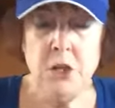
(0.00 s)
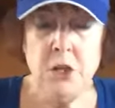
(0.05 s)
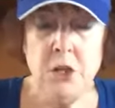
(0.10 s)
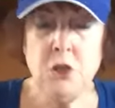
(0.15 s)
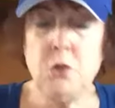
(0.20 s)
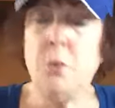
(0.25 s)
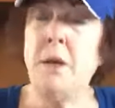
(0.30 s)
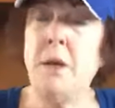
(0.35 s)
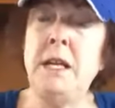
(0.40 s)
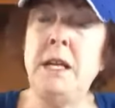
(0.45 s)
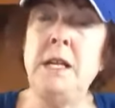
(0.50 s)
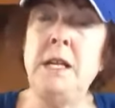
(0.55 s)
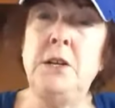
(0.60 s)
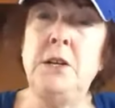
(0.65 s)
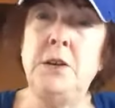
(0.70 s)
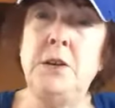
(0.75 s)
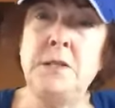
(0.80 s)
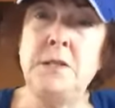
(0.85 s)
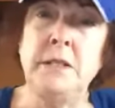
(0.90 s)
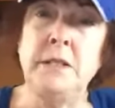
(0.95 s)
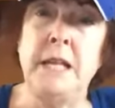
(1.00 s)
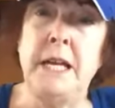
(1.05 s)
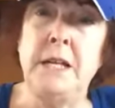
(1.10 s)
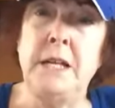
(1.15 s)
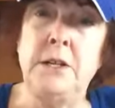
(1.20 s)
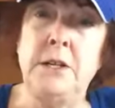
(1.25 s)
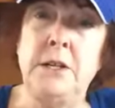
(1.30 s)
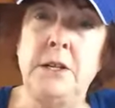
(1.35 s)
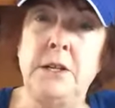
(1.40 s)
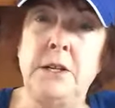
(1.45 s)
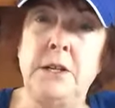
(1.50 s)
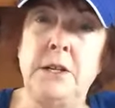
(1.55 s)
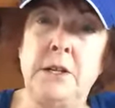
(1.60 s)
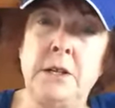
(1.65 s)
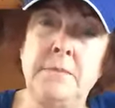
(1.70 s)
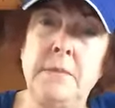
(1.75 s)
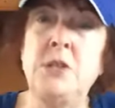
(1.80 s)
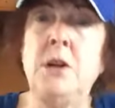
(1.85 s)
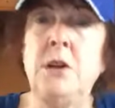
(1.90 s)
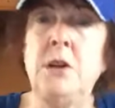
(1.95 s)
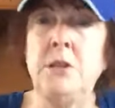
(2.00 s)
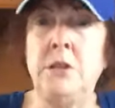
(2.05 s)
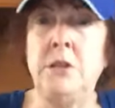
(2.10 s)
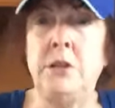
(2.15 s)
20 years later, much